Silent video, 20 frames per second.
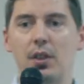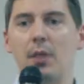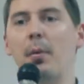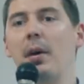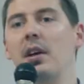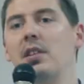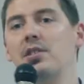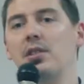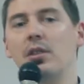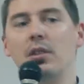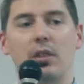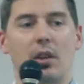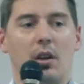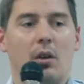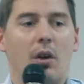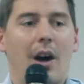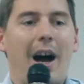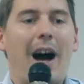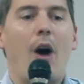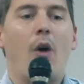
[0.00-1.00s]
depends on
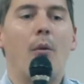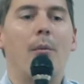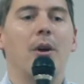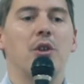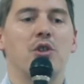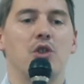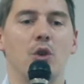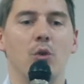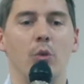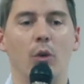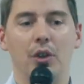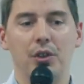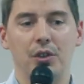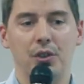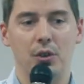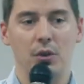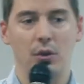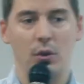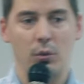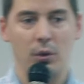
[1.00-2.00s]
how much you want
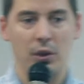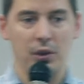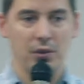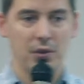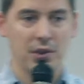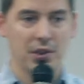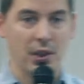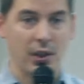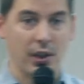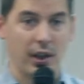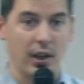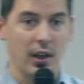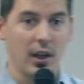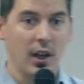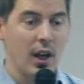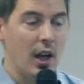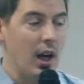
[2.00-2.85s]
to study.